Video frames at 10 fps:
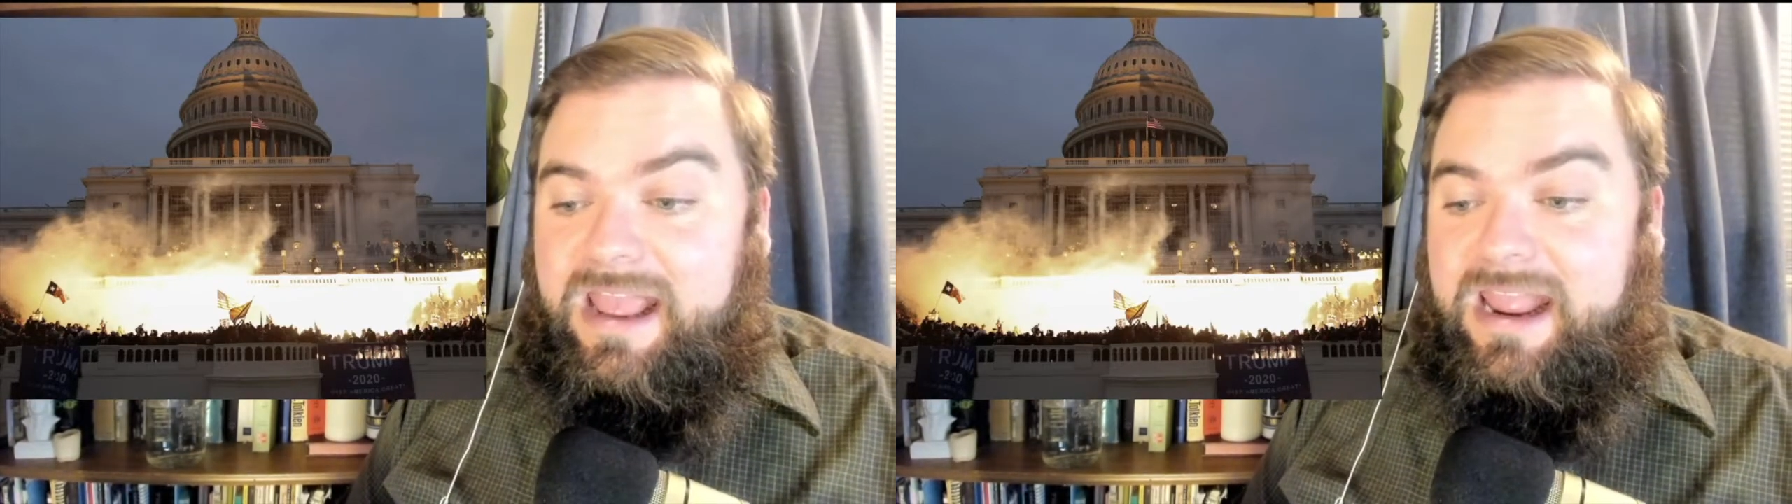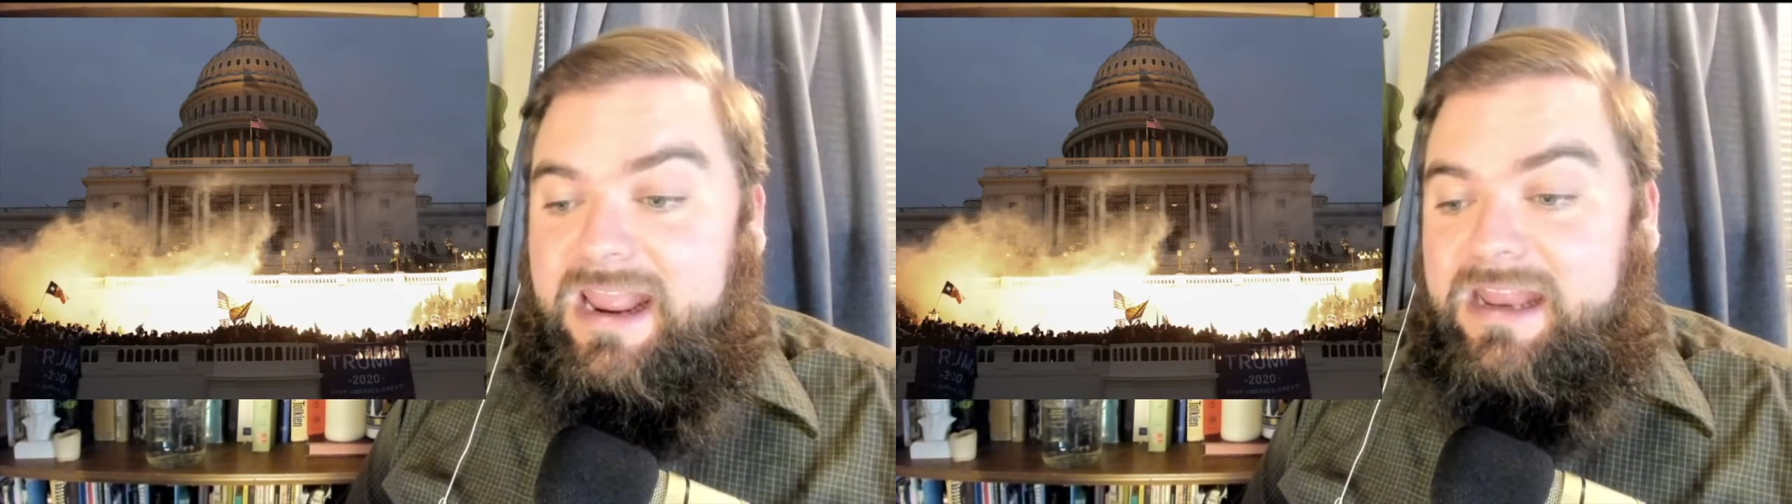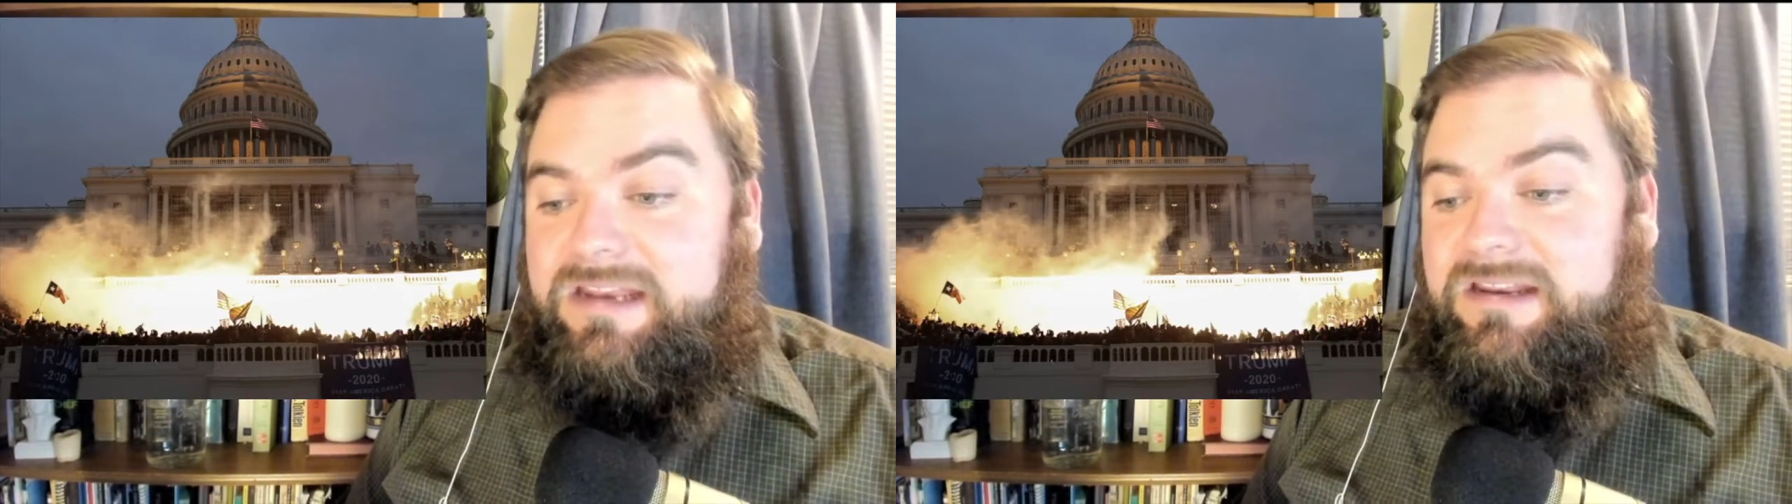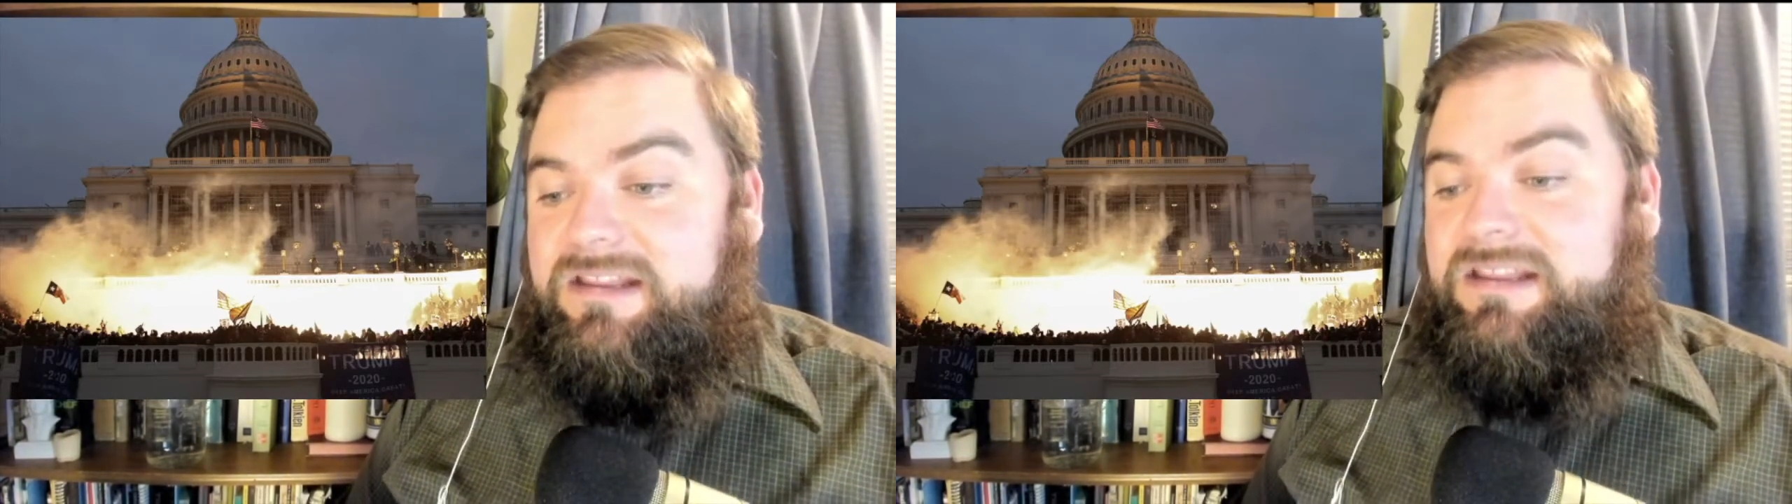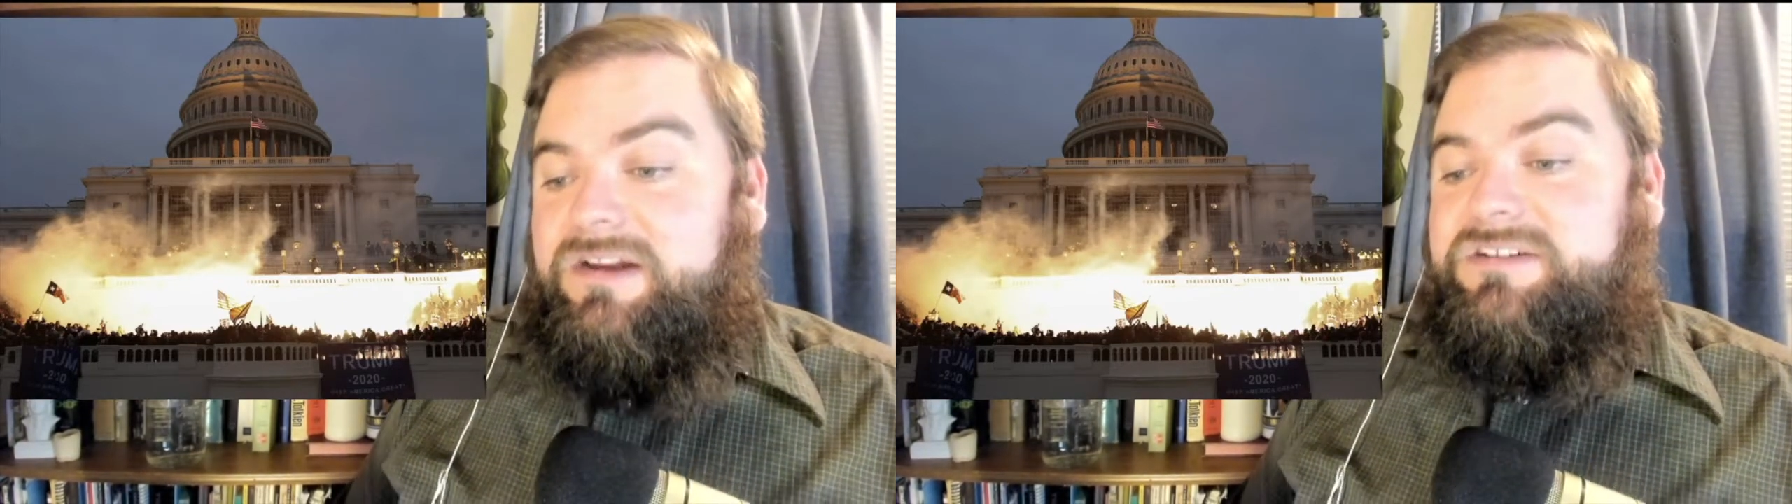And
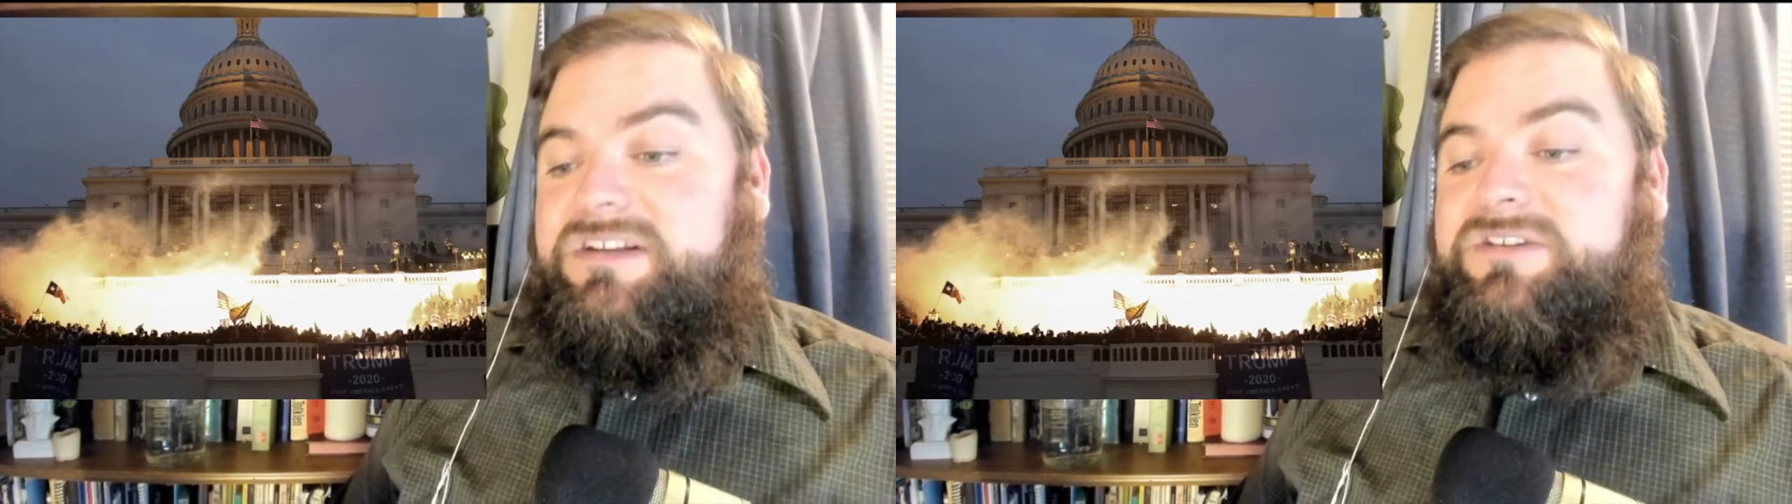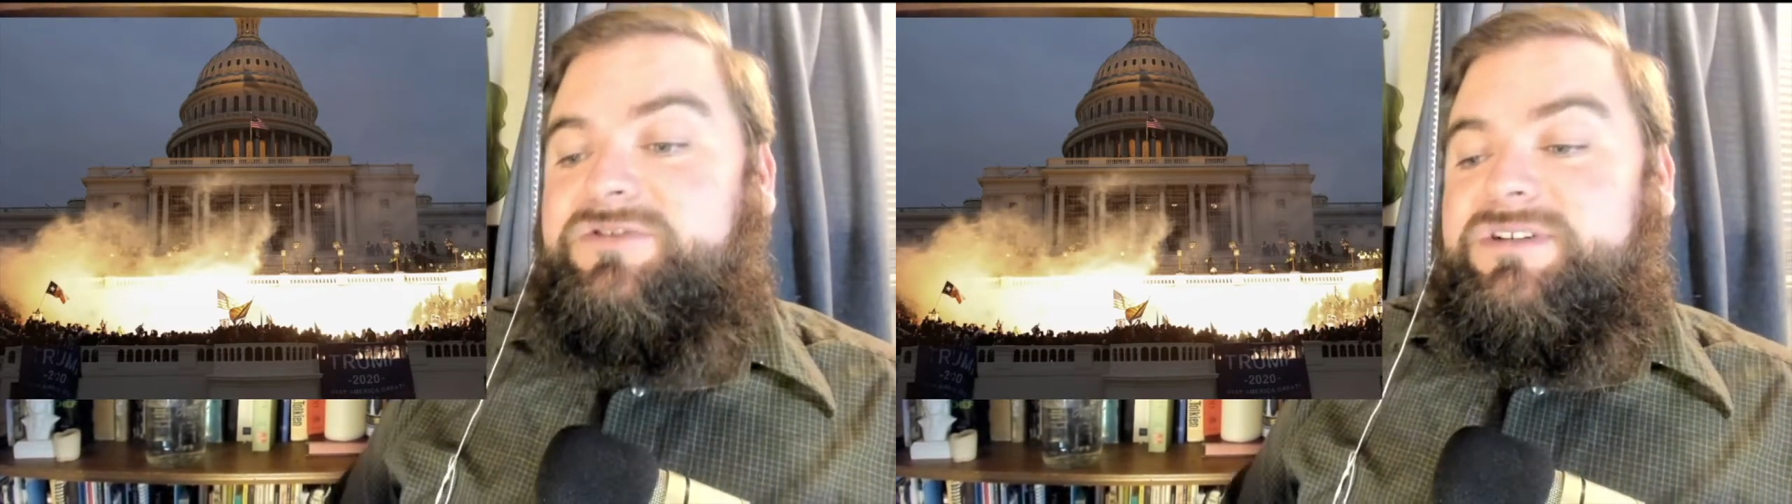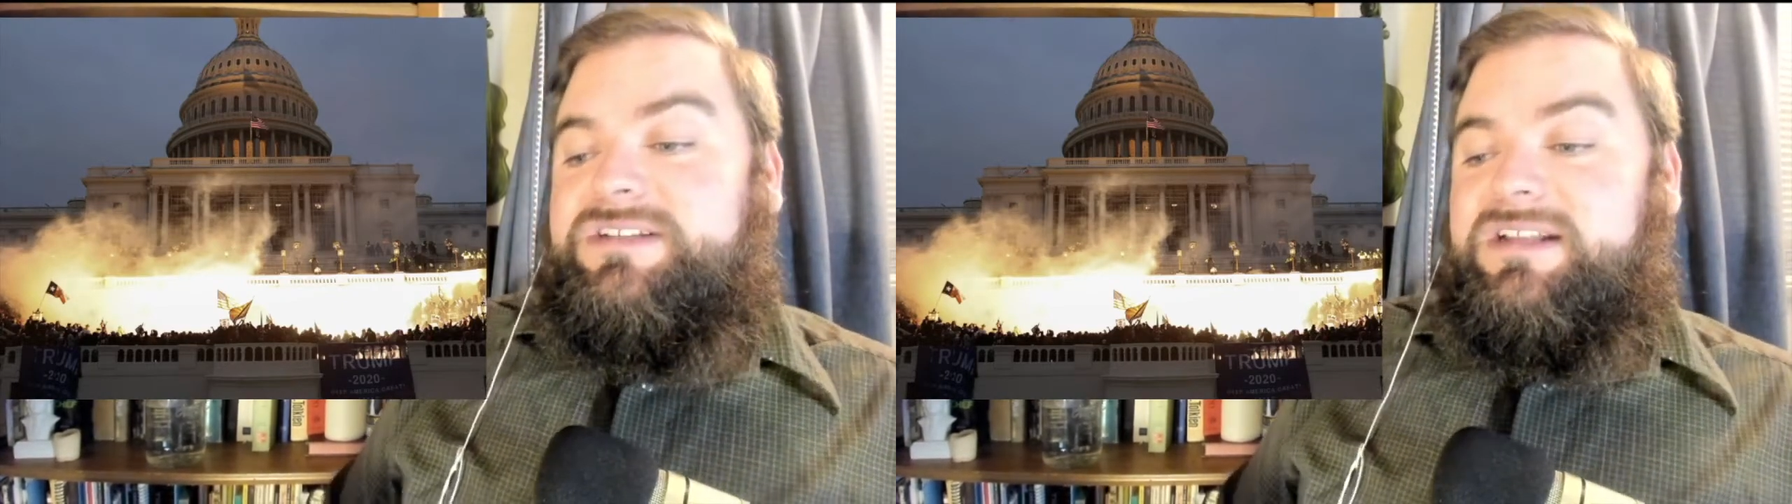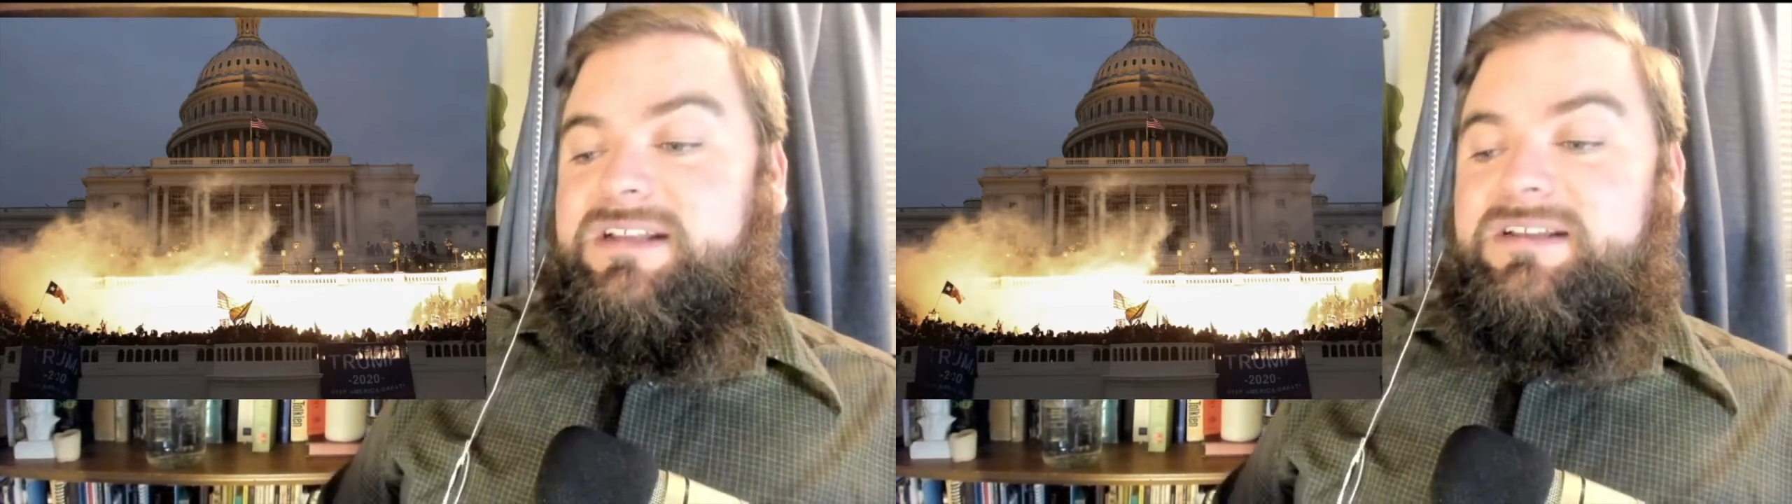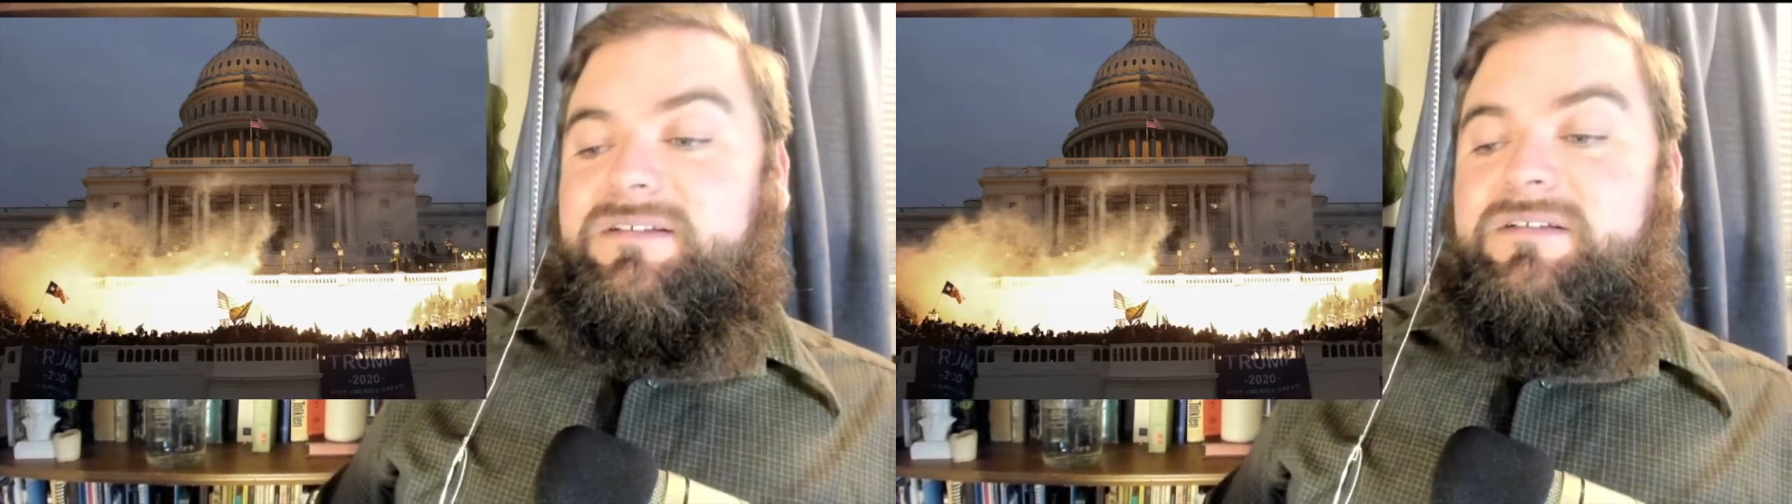there's an
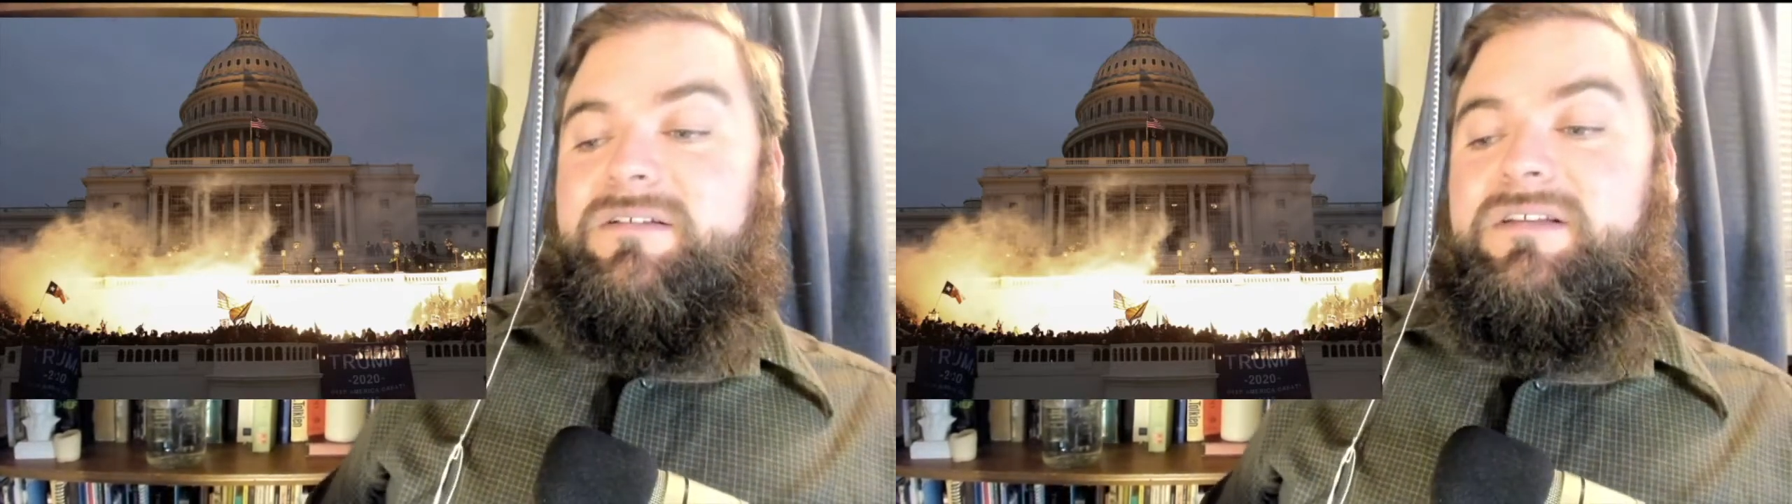interesting,